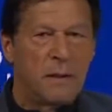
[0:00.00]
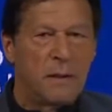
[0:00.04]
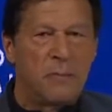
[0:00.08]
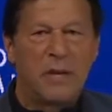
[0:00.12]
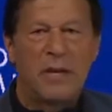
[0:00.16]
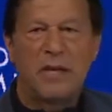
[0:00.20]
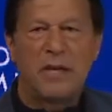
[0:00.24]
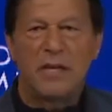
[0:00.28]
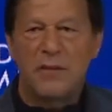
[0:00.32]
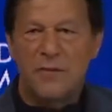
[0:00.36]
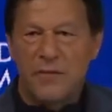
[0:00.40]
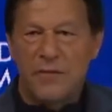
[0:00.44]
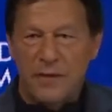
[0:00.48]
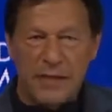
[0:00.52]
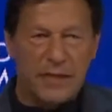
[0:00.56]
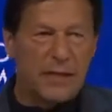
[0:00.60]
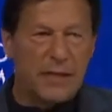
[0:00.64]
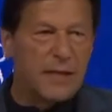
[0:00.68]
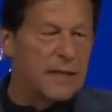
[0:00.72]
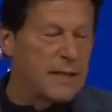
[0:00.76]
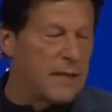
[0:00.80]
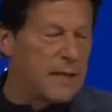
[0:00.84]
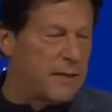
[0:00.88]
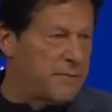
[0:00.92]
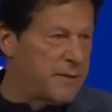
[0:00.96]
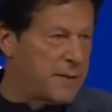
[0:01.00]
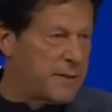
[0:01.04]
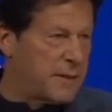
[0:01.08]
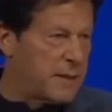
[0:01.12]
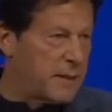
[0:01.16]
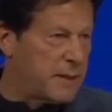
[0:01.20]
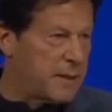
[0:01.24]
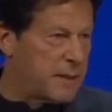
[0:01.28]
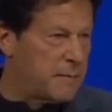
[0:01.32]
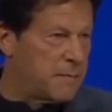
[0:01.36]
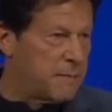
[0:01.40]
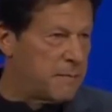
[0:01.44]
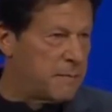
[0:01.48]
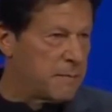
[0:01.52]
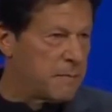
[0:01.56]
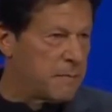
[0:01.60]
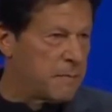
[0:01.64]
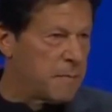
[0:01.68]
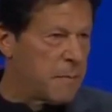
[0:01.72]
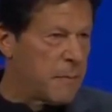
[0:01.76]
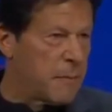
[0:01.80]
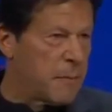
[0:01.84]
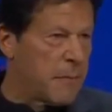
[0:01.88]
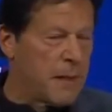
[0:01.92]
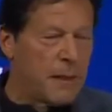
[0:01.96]
the biggest fiscal deficit,
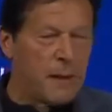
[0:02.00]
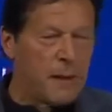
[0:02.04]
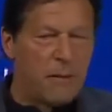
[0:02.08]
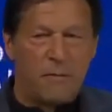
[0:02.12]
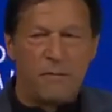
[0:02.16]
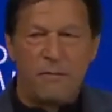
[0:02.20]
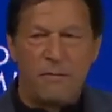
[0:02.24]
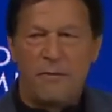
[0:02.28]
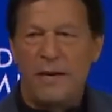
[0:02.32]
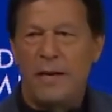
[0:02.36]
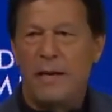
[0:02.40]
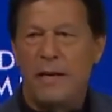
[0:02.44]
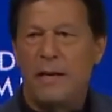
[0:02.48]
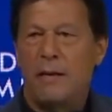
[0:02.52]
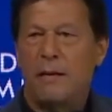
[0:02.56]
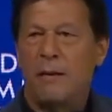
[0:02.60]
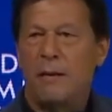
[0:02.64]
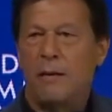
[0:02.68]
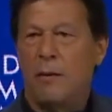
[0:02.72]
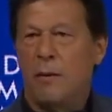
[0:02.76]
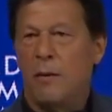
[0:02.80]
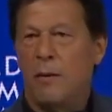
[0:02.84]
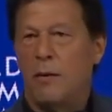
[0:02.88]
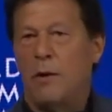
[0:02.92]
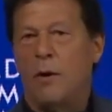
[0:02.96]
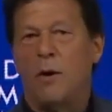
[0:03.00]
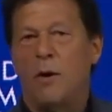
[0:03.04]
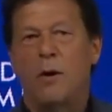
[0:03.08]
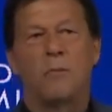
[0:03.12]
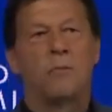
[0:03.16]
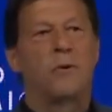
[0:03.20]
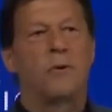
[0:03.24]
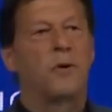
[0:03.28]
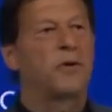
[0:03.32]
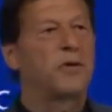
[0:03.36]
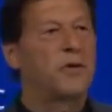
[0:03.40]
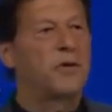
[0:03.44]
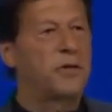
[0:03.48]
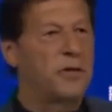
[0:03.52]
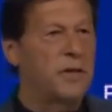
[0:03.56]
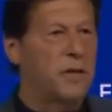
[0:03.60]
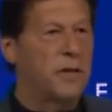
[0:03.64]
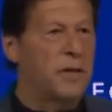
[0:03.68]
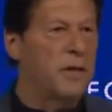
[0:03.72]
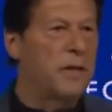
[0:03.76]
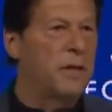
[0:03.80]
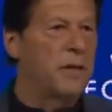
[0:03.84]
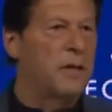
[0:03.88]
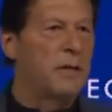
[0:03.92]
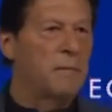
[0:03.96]
where almost
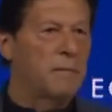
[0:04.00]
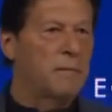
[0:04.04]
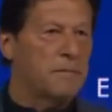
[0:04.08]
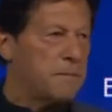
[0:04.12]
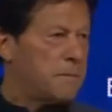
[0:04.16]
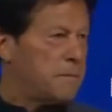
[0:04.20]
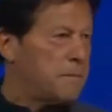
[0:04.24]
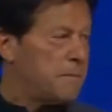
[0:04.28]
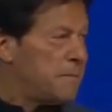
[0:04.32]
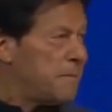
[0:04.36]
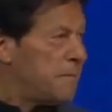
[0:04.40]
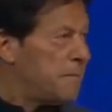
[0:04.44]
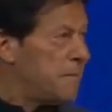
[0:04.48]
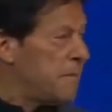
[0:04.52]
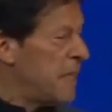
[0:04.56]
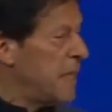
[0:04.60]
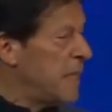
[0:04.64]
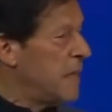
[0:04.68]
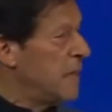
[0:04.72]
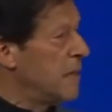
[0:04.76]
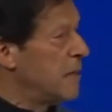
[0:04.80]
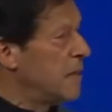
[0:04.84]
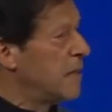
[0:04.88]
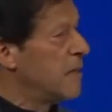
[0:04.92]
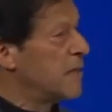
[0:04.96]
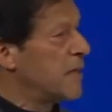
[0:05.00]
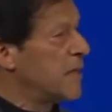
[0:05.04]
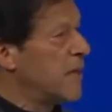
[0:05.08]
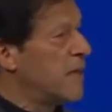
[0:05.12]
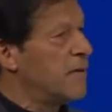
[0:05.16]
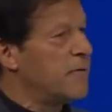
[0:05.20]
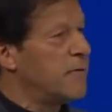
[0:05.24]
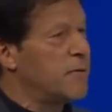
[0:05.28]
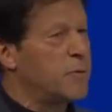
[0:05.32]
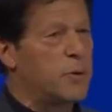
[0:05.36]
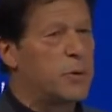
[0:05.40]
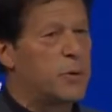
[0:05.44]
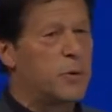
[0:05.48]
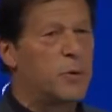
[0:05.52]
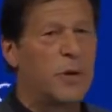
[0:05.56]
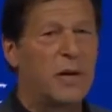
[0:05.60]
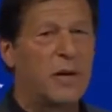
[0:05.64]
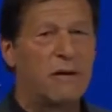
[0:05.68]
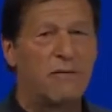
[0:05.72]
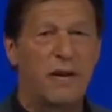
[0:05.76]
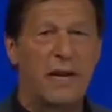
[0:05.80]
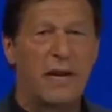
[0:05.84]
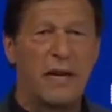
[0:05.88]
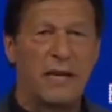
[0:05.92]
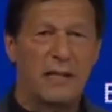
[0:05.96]
reserves which would
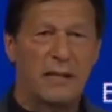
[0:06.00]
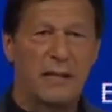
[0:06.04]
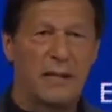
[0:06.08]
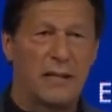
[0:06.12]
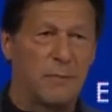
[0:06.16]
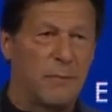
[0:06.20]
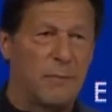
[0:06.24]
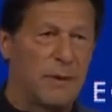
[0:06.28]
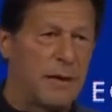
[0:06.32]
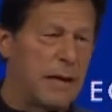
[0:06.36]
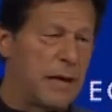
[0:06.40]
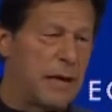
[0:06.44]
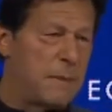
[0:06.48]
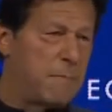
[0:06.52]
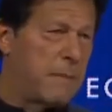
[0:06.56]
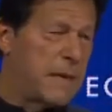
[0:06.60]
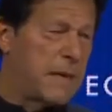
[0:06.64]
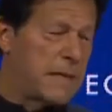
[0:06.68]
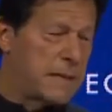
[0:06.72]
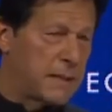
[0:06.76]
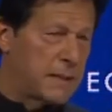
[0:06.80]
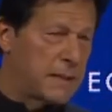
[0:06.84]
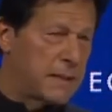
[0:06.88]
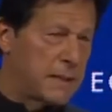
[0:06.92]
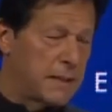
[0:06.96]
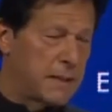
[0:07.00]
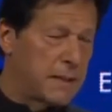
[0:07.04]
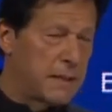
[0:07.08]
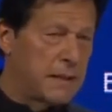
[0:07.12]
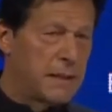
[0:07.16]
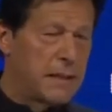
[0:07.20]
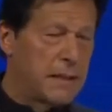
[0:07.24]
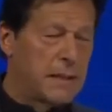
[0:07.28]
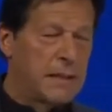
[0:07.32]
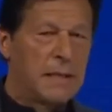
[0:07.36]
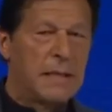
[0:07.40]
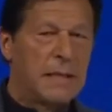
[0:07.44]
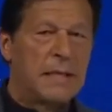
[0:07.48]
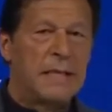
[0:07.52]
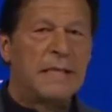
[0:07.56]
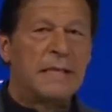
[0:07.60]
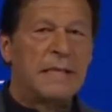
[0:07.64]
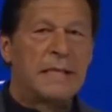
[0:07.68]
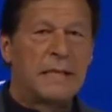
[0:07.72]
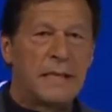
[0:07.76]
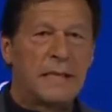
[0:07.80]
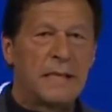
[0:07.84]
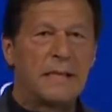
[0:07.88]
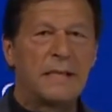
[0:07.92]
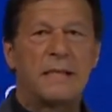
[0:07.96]
have lasted about a month.
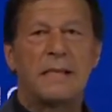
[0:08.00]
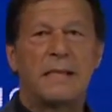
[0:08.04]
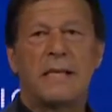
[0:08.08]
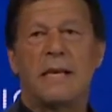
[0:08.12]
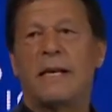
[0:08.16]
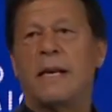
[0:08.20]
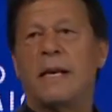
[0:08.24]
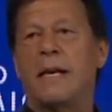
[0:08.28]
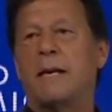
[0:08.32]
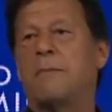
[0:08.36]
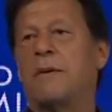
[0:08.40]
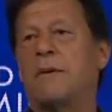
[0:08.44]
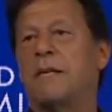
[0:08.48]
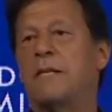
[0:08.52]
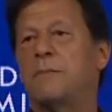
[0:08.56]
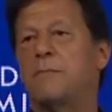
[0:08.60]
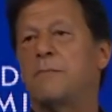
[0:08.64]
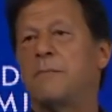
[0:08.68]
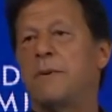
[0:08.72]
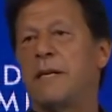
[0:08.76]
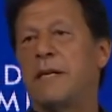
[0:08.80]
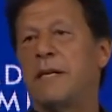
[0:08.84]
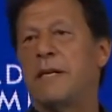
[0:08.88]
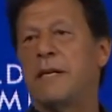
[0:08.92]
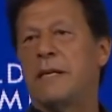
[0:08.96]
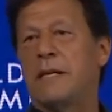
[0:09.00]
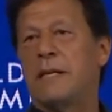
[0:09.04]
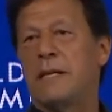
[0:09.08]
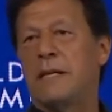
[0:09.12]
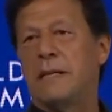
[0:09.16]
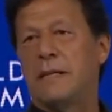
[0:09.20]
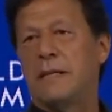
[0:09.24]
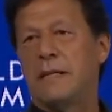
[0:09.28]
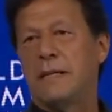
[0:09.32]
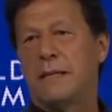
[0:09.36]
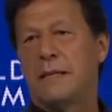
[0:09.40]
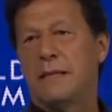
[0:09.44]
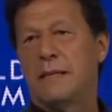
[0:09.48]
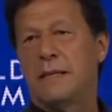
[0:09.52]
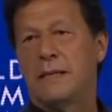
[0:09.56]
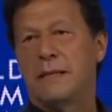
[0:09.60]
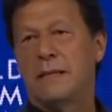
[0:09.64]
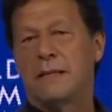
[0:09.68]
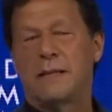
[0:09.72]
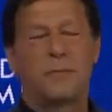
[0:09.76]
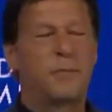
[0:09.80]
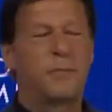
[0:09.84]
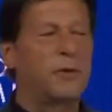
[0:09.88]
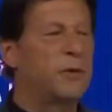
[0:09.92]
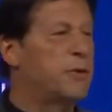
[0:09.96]
Since then, I must pay
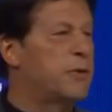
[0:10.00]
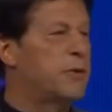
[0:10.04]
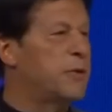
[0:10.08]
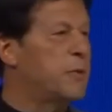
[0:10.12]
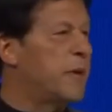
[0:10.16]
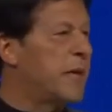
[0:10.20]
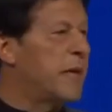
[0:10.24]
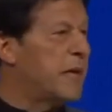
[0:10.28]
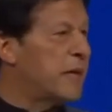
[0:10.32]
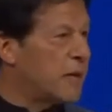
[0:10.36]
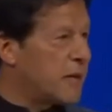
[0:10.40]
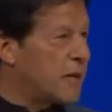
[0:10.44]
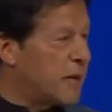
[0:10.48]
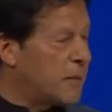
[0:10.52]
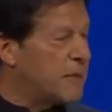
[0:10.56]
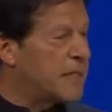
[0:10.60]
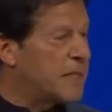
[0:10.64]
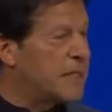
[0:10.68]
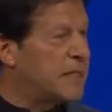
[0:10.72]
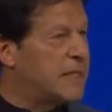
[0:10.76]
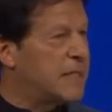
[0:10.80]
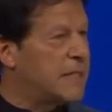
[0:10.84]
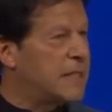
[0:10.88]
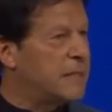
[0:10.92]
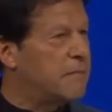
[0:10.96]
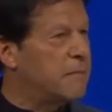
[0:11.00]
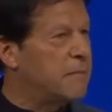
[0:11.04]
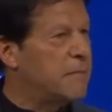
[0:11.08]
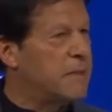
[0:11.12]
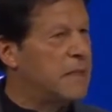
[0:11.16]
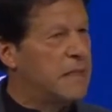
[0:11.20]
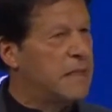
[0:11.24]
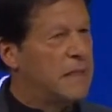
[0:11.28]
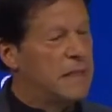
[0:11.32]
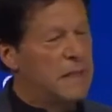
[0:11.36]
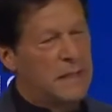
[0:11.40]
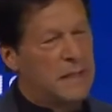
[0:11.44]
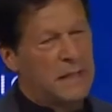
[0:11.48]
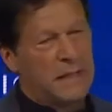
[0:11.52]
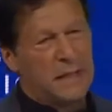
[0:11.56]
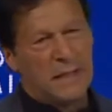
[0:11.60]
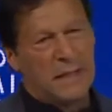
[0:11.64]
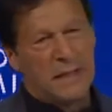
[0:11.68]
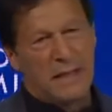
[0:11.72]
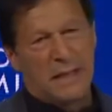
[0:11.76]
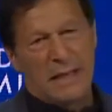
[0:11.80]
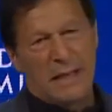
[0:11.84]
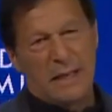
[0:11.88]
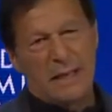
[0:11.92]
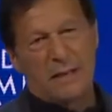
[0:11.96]
tribute to my economic team.
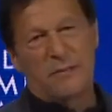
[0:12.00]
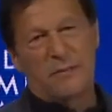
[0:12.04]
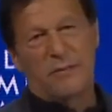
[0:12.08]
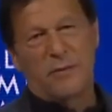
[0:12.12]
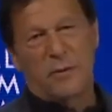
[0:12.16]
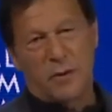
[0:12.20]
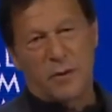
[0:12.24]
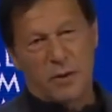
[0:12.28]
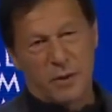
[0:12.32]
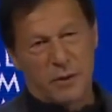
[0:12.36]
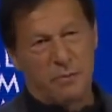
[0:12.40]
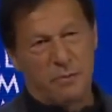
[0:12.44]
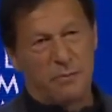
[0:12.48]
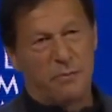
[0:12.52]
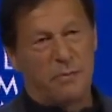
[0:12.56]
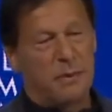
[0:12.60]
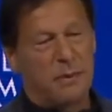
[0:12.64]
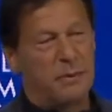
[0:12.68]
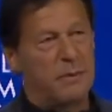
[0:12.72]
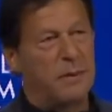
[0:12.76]
And of course,